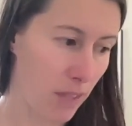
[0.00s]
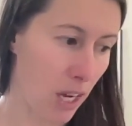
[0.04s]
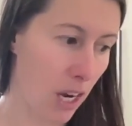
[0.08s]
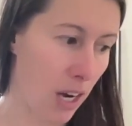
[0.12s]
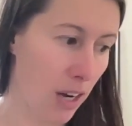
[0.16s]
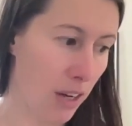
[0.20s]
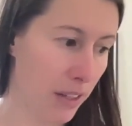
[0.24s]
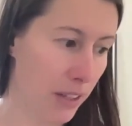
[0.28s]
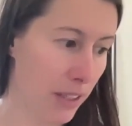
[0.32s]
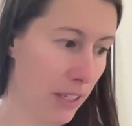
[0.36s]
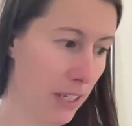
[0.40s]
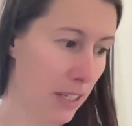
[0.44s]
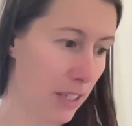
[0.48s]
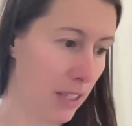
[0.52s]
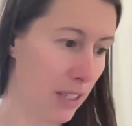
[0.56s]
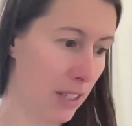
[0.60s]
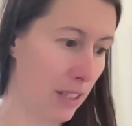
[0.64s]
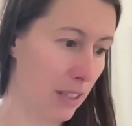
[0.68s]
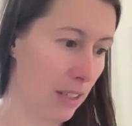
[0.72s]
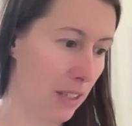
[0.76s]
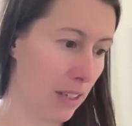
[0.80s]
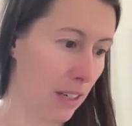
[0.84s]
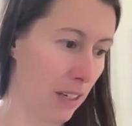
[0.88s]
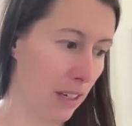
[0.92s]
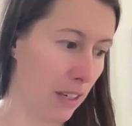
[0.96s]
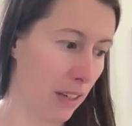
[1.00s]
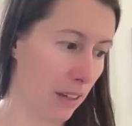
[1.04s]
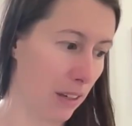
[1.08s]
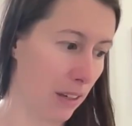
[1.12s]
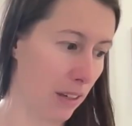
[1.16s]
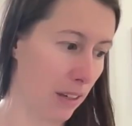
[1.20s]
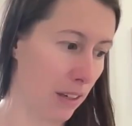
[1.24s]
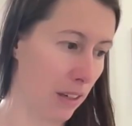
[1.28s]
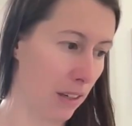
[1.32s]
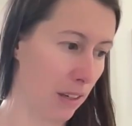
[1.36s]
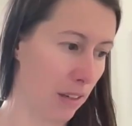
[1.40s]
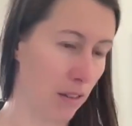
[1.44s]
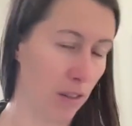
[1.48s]
on it
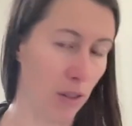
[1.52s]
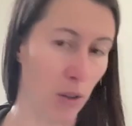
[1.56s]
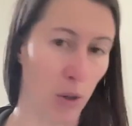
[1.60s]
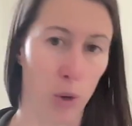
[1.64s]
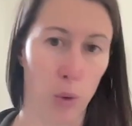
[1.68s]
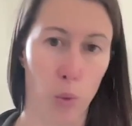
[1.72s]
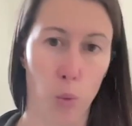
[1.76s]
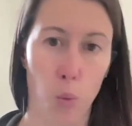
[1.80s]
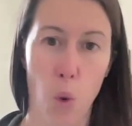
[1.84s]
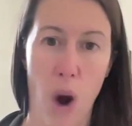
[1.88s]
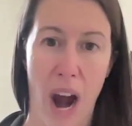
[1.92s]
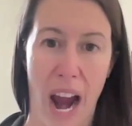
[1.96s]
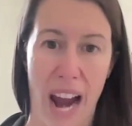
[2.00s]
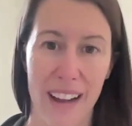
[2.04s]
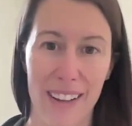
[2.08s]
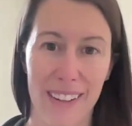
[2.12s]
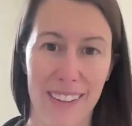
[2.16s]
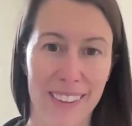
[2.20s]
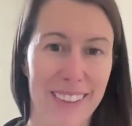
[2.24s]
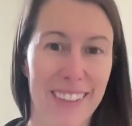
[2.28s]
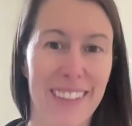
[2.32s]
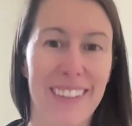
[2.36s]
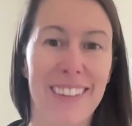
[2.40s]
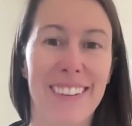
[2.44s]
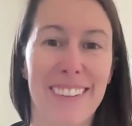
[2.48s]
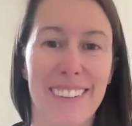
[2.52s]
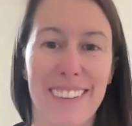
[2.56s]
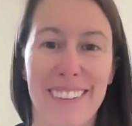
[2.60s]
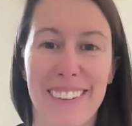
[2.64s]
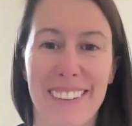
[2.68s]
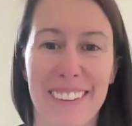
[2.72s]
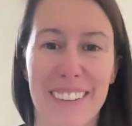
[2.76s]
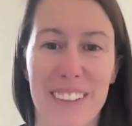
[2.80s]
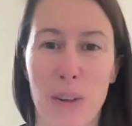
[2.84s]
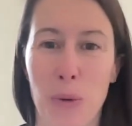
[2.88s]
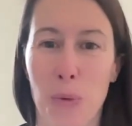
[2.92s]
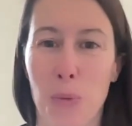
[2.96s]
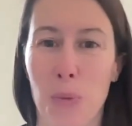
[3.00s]
in the wild,
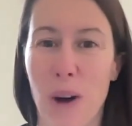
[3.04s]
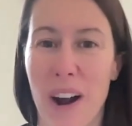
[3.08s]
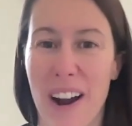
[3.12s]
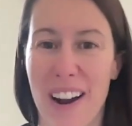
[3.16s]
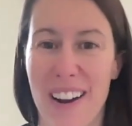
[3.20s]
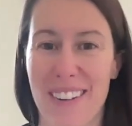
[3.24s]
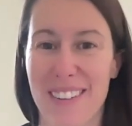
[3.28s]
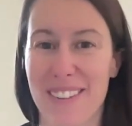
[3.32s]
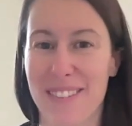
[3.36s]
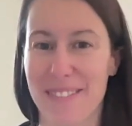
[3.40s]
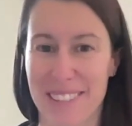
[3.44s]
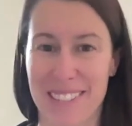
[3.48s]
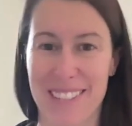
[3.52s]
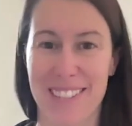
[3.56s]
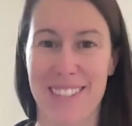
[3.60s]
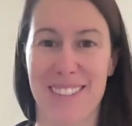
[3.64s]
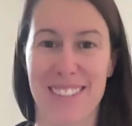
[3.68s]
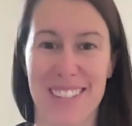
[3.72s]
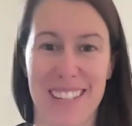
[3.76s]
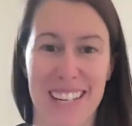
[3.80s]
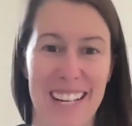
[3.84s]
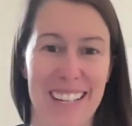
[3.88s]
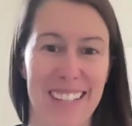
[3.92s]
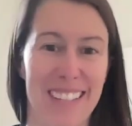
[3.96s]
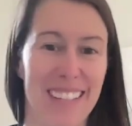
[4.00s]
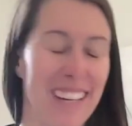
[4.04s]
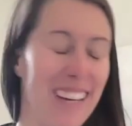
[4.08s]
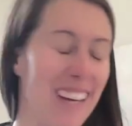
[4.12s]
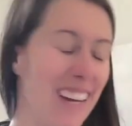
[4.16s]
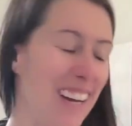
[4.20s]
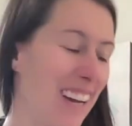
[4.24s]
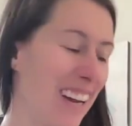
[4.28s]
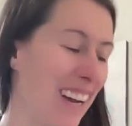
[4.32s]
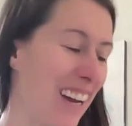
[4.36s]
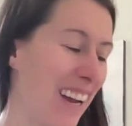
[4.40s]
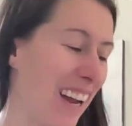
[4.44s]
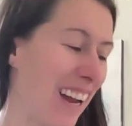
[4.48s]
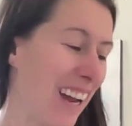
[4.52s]
the wild of internet.
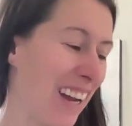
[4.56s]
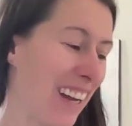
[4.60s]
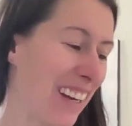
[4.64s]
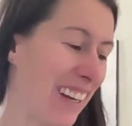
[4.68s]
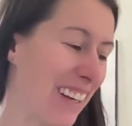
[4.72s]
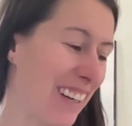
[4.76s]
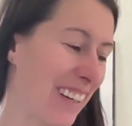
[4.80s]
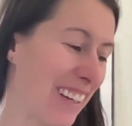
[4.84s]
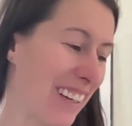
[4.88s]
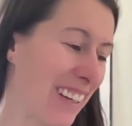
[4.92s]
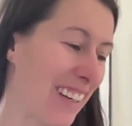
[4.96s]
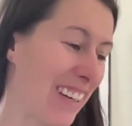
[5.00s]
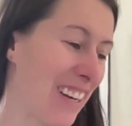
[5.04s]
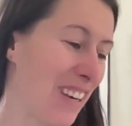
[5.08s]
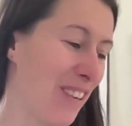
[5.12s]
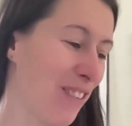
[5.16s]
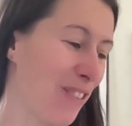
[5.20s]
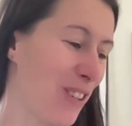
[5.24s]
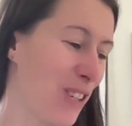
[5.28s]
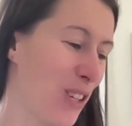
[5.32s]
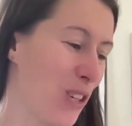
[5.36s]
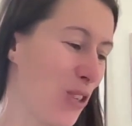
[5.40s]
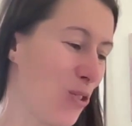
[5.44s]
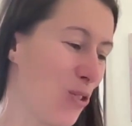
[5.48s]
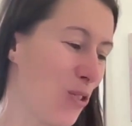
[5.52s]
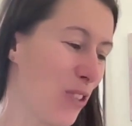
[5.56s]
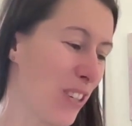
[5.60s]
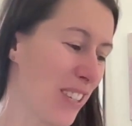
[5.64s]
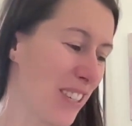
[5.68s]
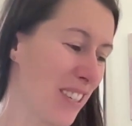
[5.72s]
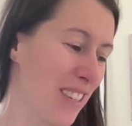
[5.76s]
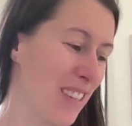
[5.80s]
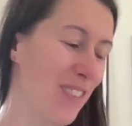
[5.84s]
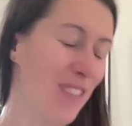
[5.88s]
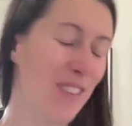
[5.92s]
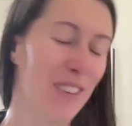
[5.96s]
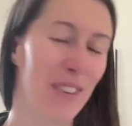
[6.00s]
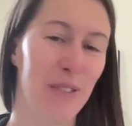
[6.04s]
And if you
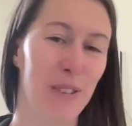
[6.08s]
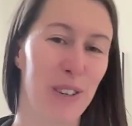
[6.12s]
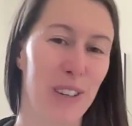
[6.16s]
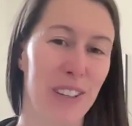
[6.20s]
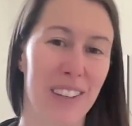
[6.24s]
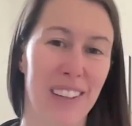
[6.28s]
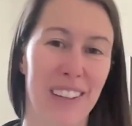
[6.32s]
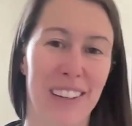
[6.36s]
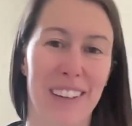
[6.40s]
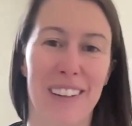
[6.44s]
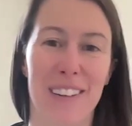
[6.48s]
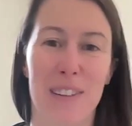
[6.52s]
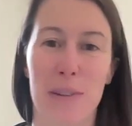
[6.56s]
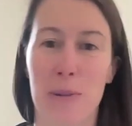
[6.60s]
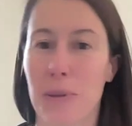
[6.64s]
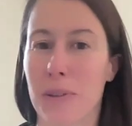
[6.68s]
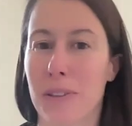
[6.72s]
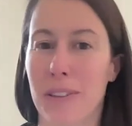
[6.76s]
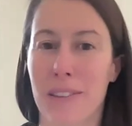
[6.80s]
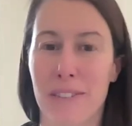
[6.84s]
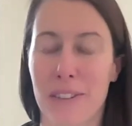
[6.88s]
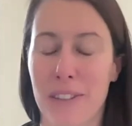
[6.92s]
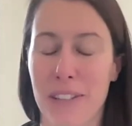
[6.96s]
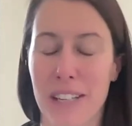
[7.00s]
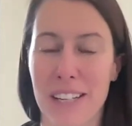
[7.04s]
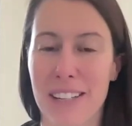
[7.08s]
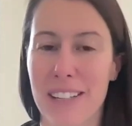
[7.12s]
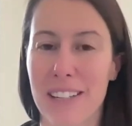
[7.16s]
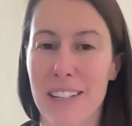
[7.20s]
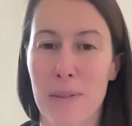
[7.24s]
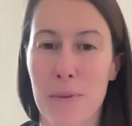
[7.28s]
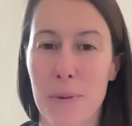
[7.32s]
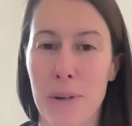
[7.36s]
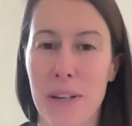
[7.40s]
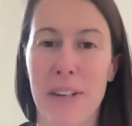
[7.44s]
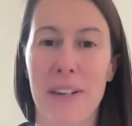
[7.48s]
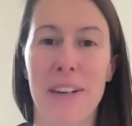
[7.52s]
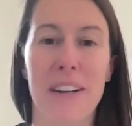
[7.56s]
listen to everything, you'll never get
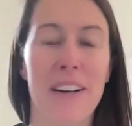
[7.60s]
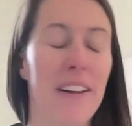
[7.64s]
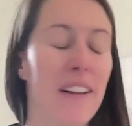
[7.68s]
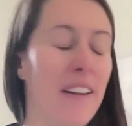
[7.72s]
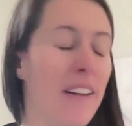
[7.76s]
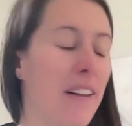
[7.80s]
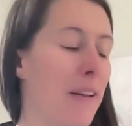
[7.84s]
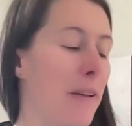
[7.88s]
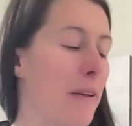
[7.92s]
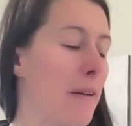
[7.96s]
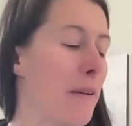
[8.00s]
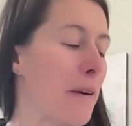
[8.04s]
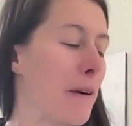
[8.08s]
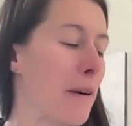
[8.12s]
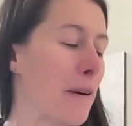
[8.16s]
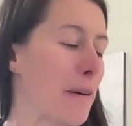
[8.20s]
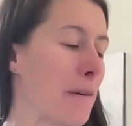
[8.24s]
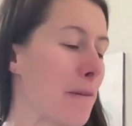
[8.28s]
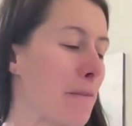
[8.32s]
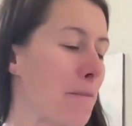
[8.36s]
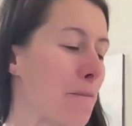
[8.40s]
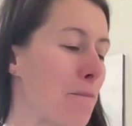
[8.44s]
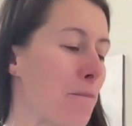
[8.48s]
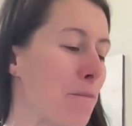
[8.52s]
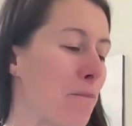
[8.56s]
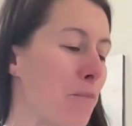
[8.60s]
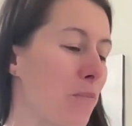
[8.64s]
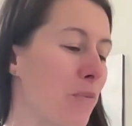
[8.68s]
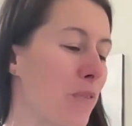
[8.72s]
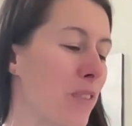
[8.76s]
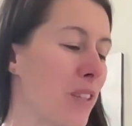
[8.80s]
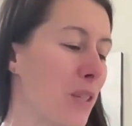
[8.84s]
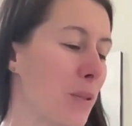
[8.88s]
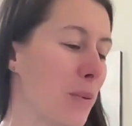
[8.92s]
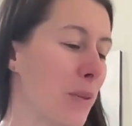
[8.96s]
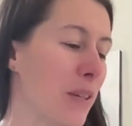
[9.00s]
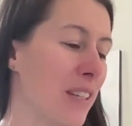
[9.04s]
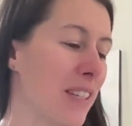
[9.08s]
anywhere.
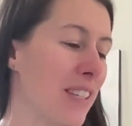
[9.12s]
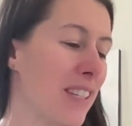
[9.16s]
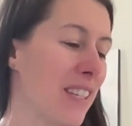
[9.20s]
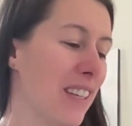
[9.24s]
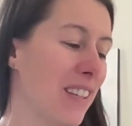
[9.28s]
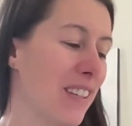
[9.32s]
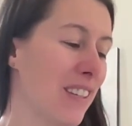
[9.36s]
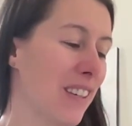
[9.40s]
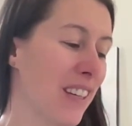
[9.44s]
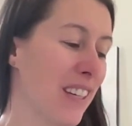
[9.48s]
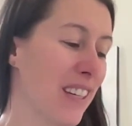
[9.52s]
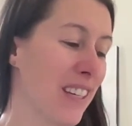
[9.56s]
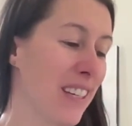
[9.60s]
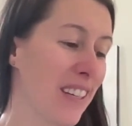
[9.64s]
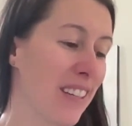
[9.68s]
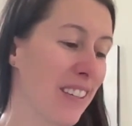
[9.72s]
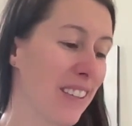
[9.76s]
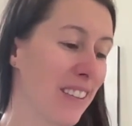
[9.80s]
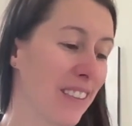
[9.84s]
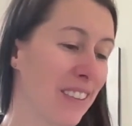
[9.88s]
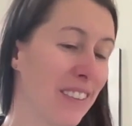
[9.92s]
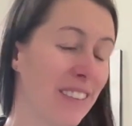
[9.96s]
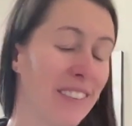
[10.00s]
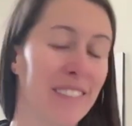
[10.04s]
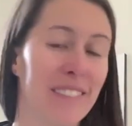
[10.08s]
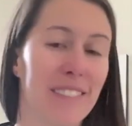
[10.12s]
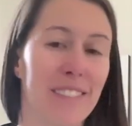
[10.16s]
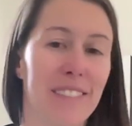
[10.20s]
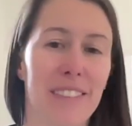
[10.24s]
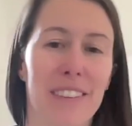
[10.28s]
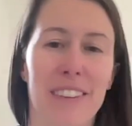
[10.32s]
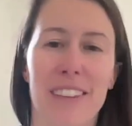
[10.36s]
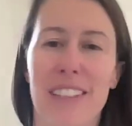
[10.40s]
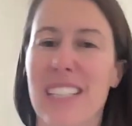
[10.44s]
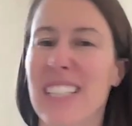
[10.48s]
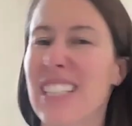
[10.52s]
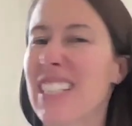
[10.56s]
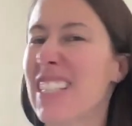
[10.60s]
This being said, the
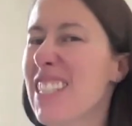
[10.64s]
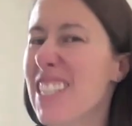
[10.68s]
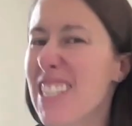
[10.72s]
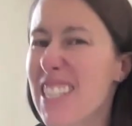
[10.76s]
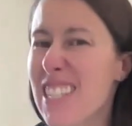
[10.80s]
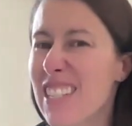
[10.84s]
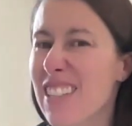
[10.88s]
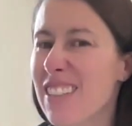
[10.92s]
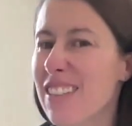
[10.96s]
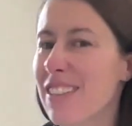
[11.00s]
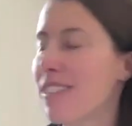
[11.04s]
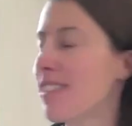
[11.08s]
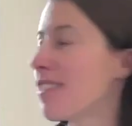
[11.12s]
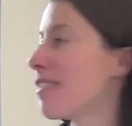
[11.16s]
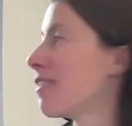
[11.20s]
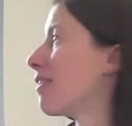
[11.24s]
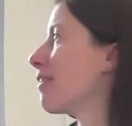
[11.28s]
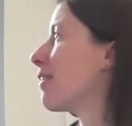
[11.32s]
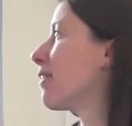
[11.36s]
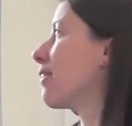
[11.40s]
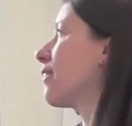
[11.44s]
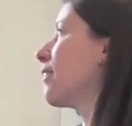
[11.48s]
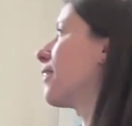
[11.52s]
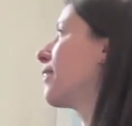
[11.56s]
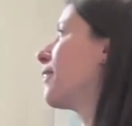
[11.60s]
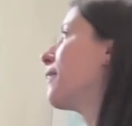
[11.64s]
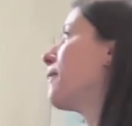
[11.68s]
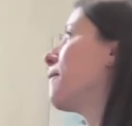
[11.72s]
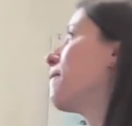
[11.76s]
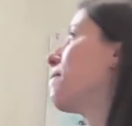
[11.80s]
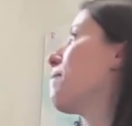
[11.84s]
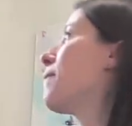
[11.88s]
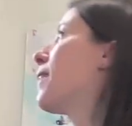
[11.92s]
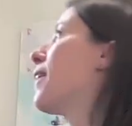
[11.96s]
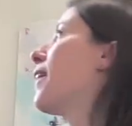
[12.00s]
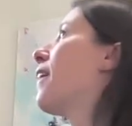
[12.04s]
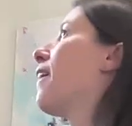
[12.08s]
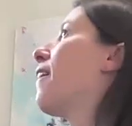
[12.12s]
kills,
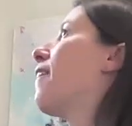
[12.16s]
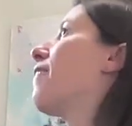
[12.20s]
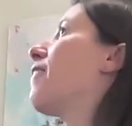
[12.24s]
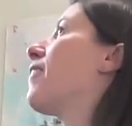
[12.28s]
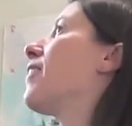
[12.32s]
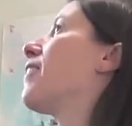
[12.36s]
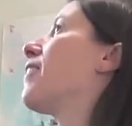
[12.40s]
I have